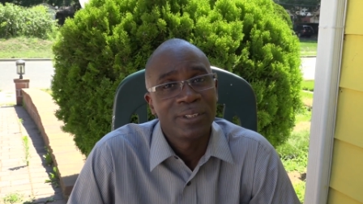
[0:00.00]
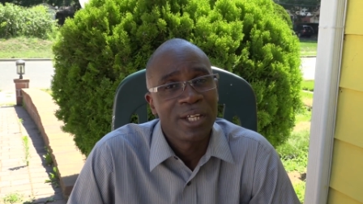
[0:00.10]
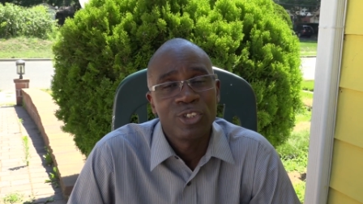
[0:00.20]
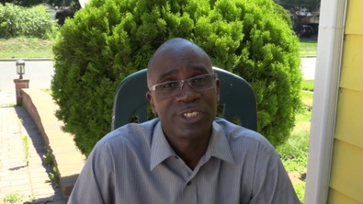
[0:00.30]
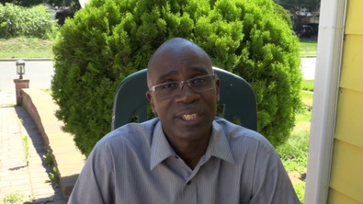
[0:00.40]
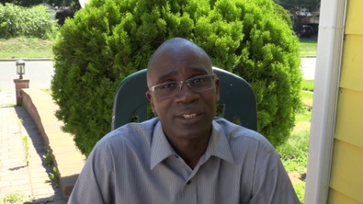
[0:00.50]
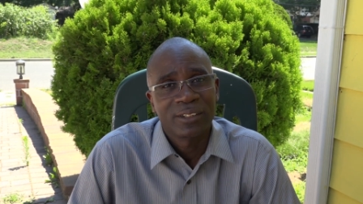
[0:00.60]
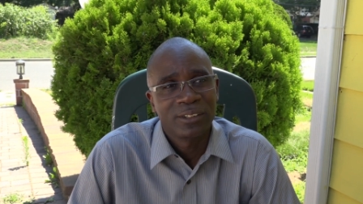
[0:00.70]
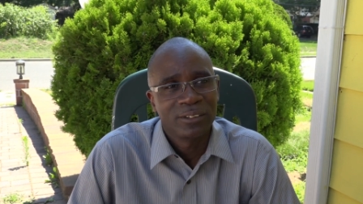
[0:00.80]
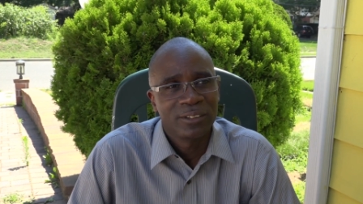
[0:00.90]
I don't think
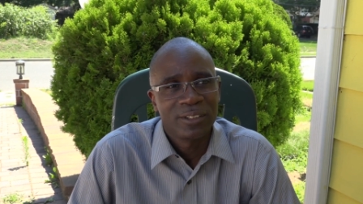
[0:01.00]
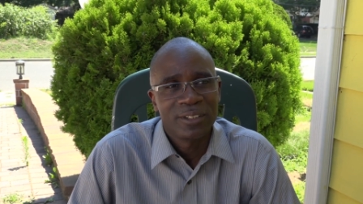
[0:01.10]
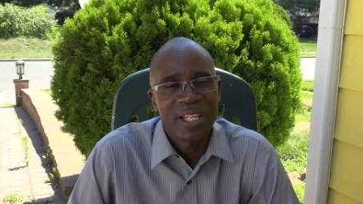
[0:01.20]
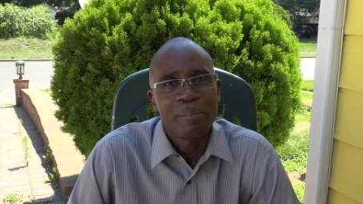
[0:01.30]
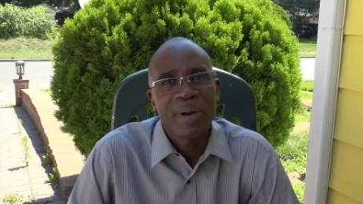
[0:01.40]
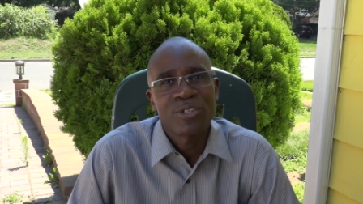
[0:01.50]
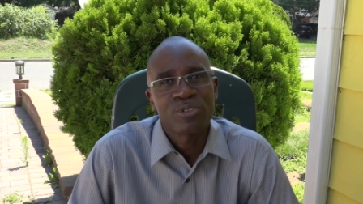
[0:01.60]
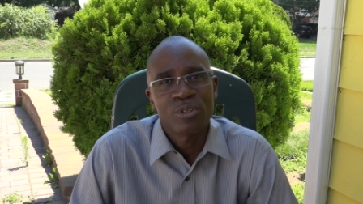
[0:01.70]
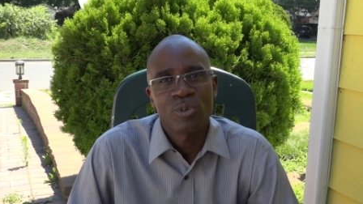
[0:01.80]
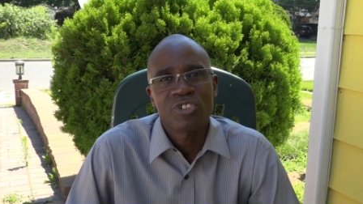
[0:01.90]
that
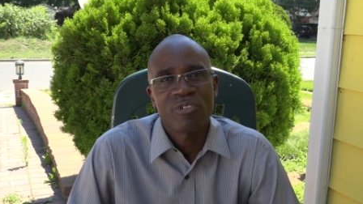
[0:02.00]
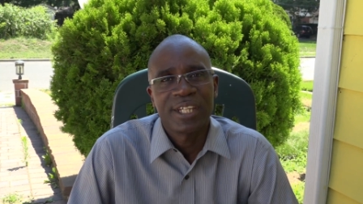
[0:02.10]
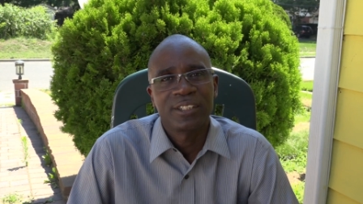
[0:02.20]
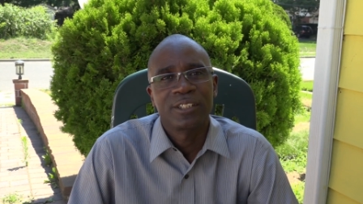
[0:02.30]
pastor was right.